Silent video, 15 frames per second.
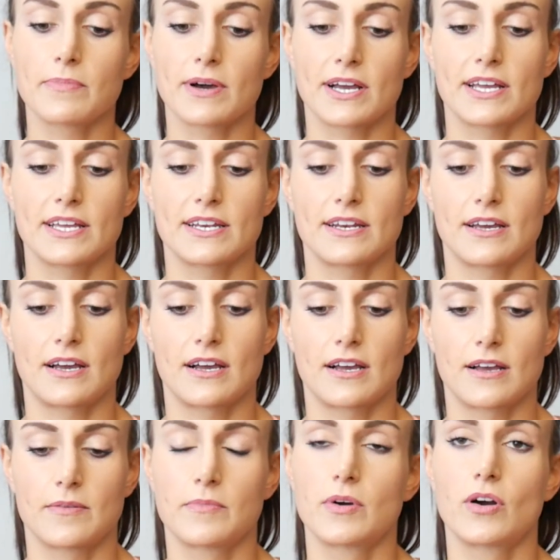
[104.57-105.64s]
But
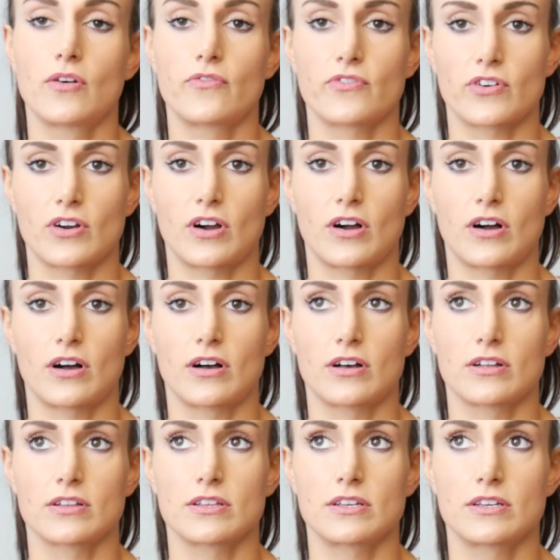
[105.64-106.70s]

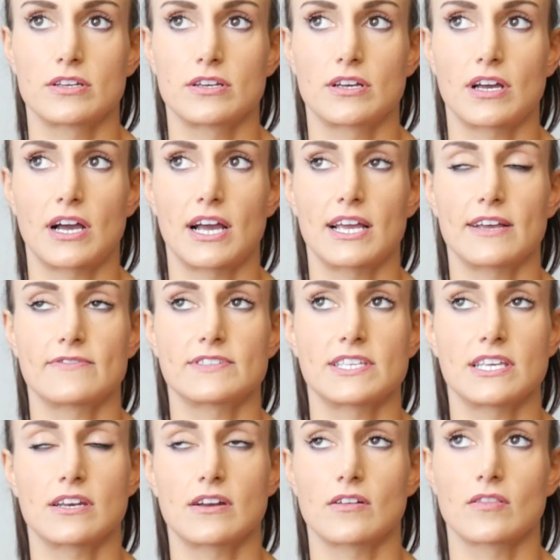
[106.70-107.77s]
overall, I have
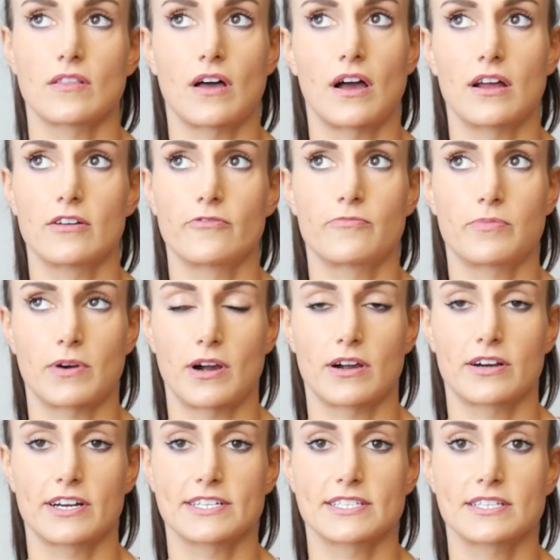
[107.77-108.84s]
seen a lot of
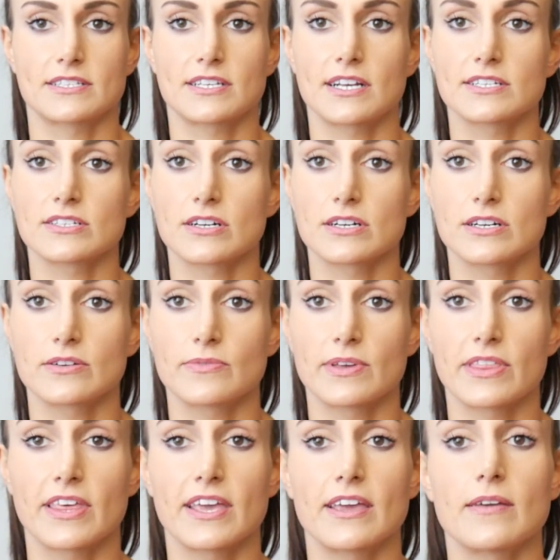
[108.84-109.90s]
progress since I started
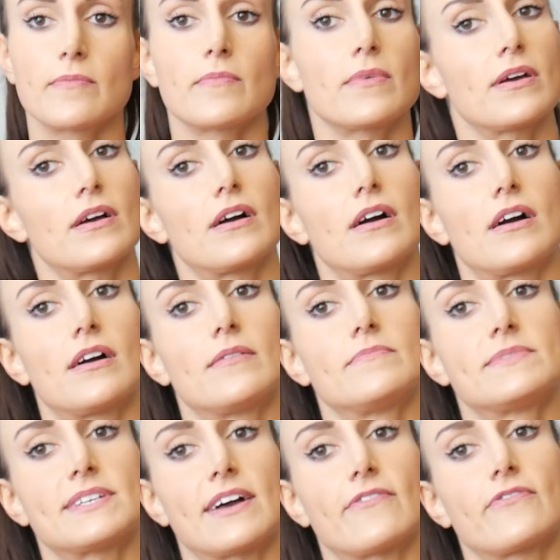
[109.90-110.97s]
with him.
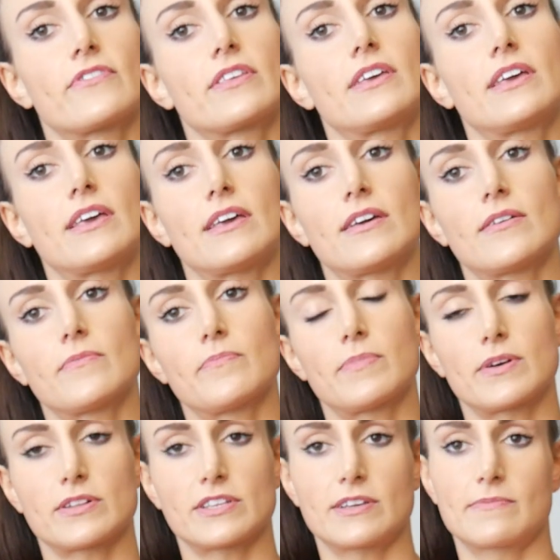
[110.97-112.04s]
Definitely
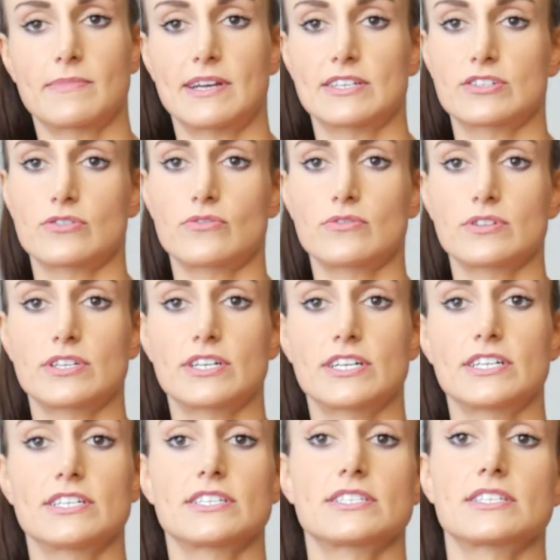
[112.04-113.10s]
building my
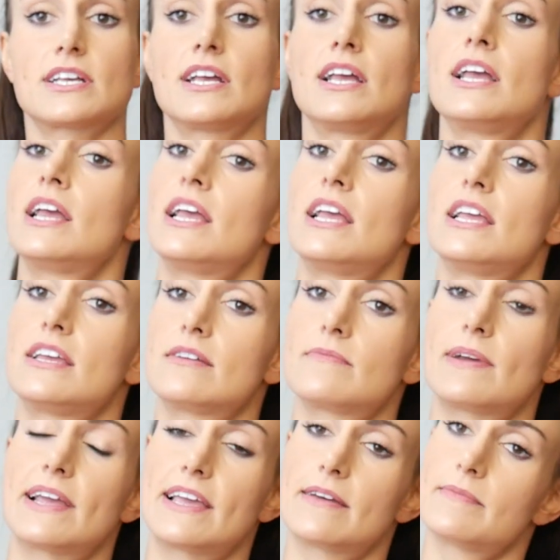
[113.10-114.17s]
shoulders and
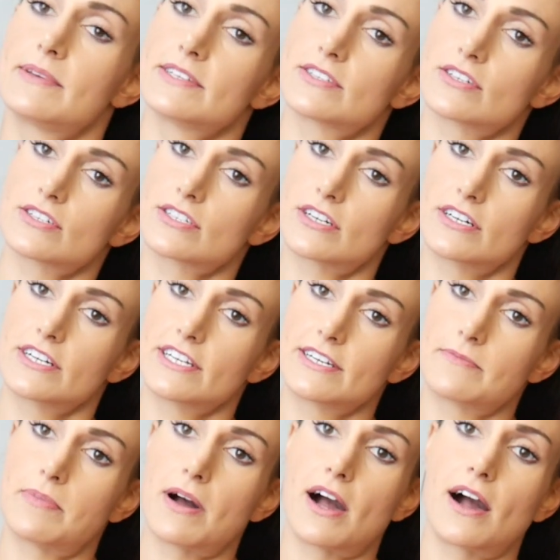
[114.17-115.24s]
my hammies are starting
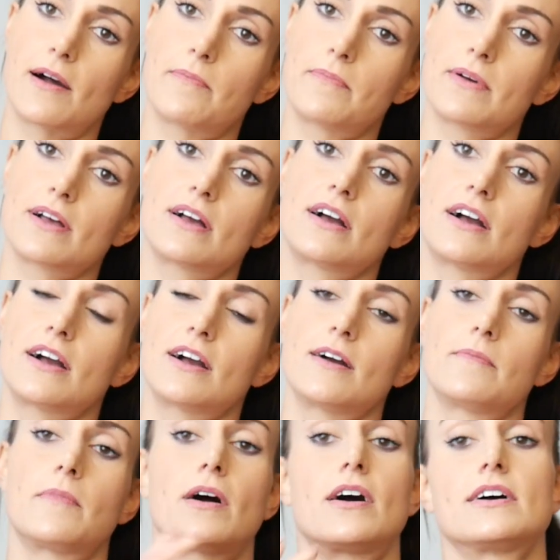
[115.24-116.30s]
to pop.
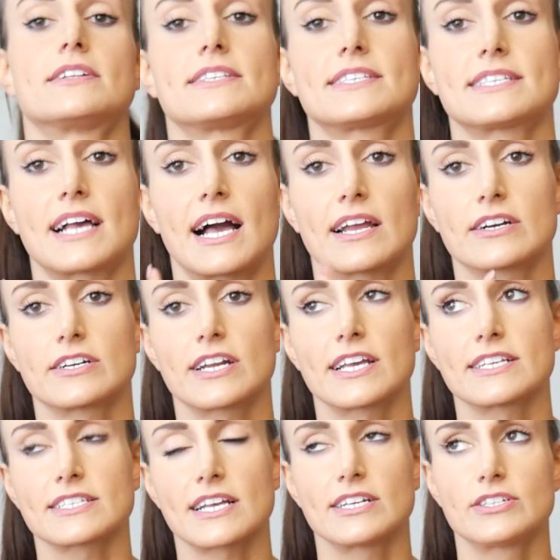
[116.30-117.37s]
On
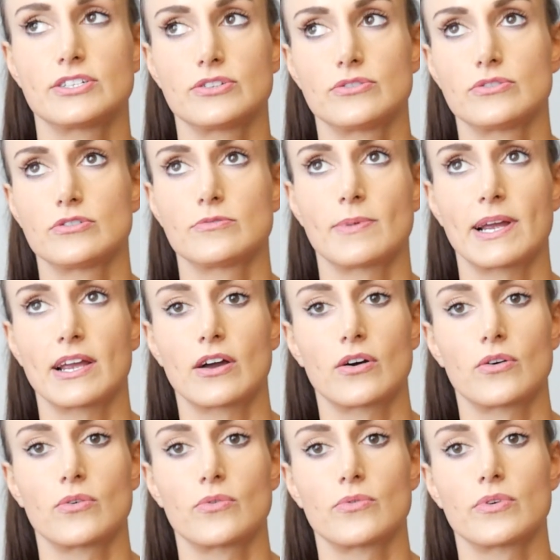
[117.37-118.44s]
Saturdays, I do my
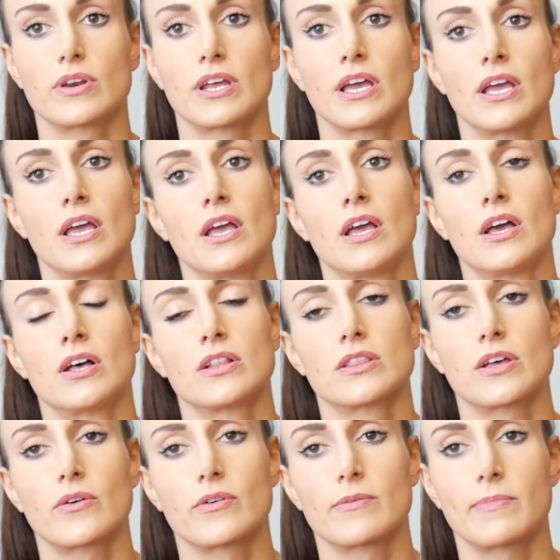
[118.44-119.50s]
own
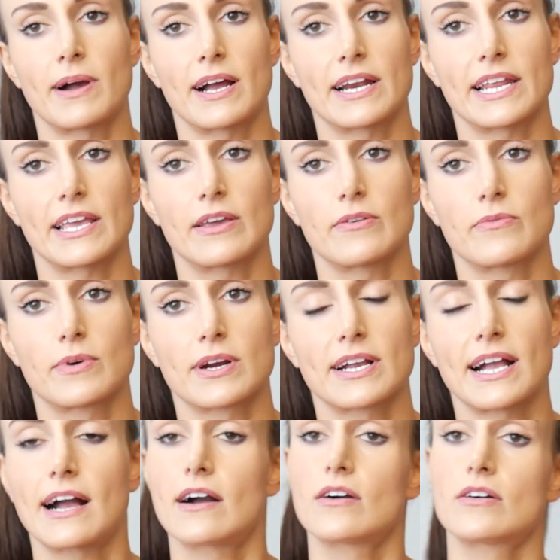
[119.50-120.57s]
lower body
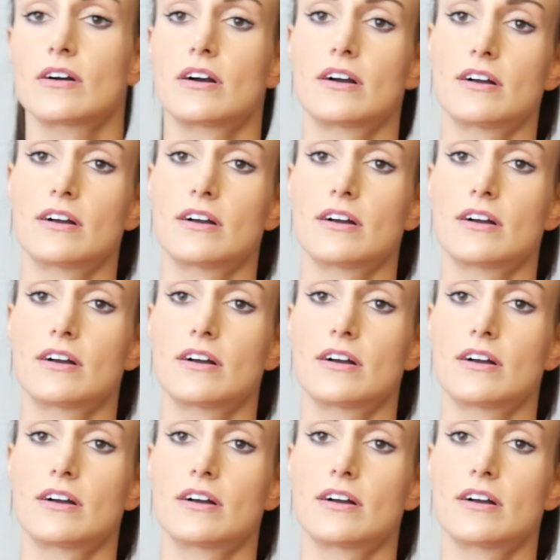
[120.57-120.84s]
workout.